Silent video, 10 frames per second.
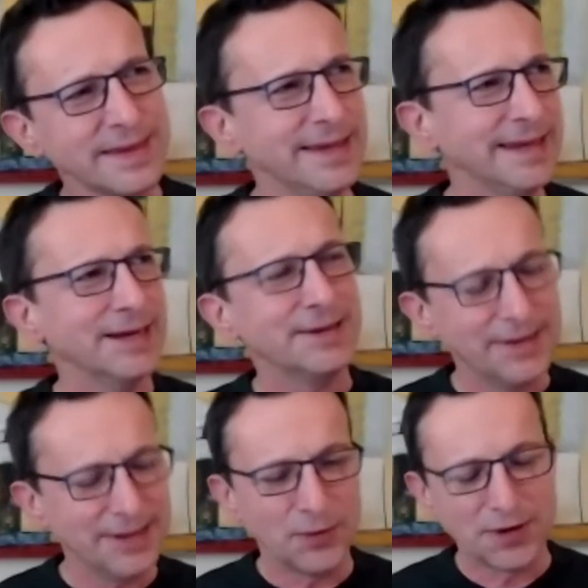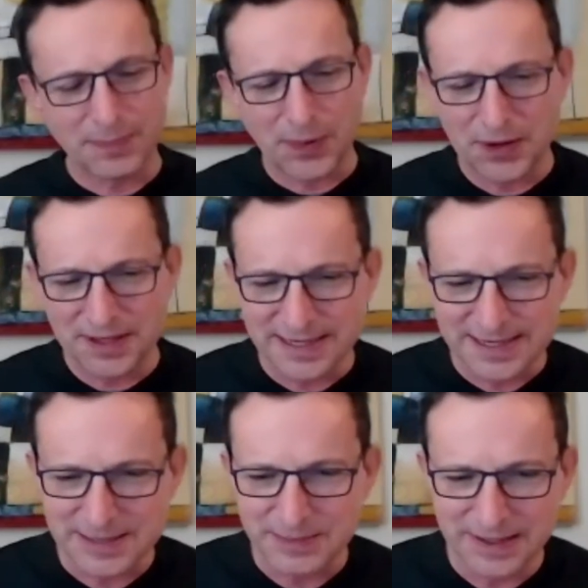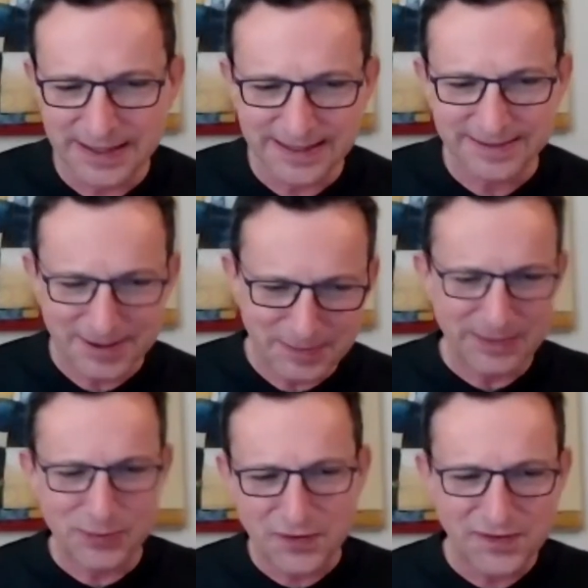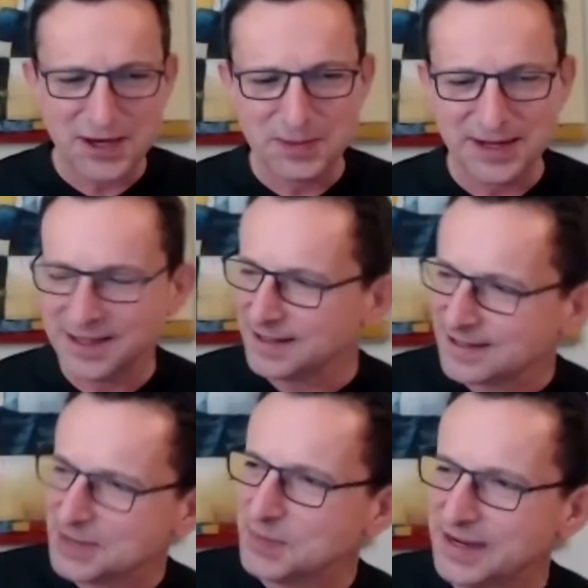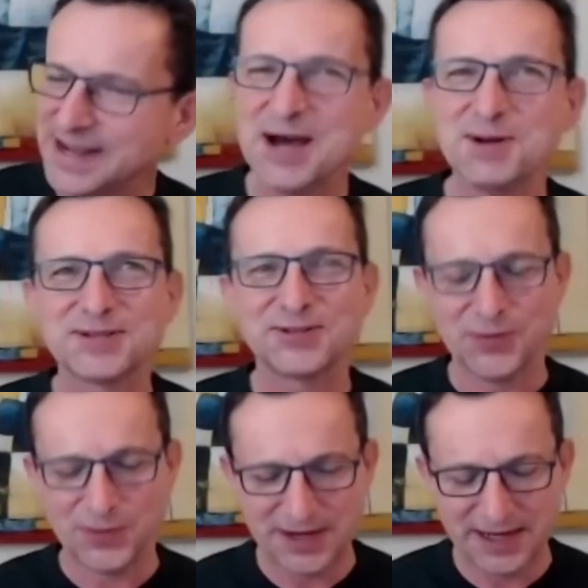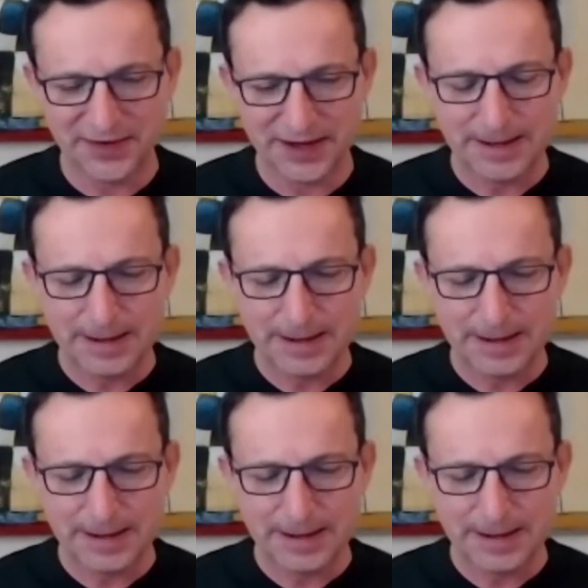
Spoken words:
you want to point at somebody a bit more firmly than somebody else or whatever.